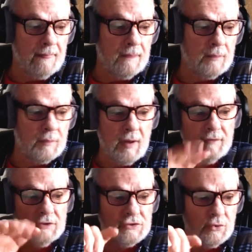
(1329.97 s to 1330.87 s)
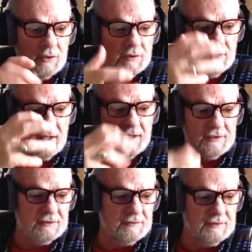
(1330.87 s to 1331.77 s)
and we were having a short
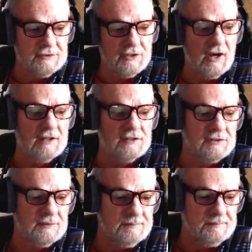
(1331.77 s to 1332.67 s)
glass of scotch,